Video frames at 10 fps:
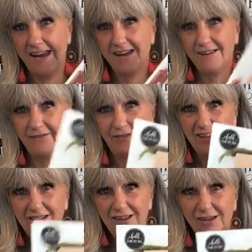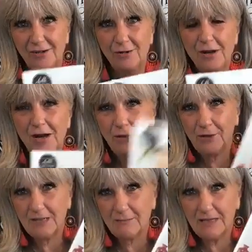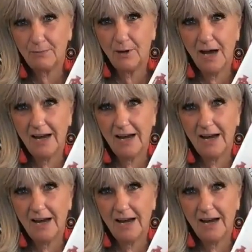for the new Christmas products?